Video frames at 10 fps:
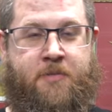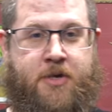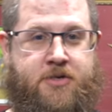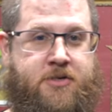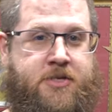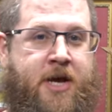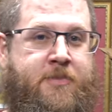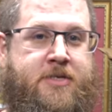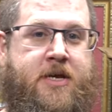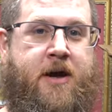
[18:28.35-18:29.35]
Make sure to stop
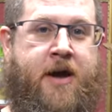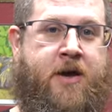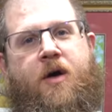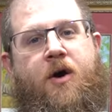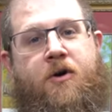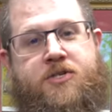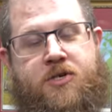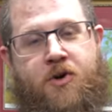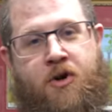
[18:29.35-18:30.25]
and say hi. Also,